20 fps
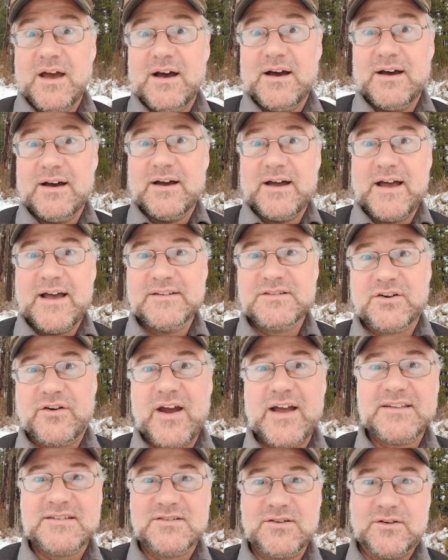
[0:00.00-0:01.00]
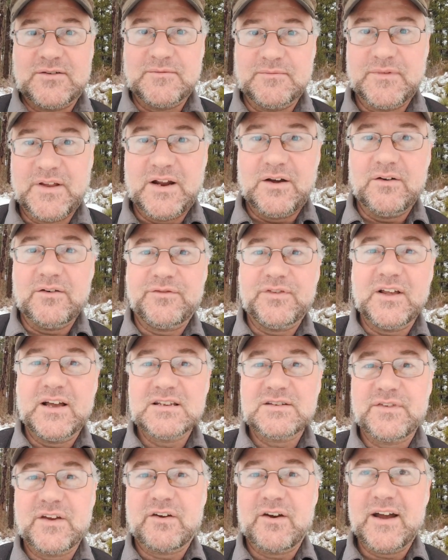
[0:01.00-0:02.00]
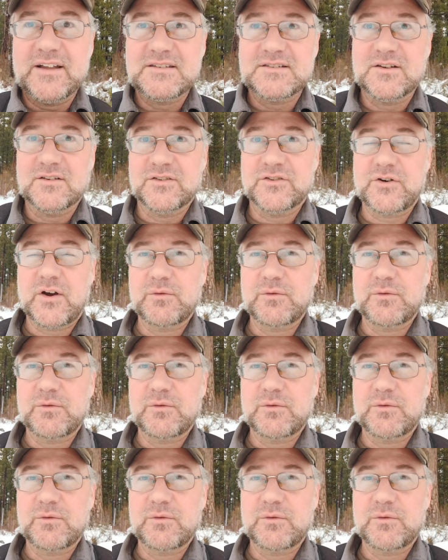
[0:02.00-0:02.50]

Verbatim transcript: uh, as a grad student, you know, a philosophy grad student.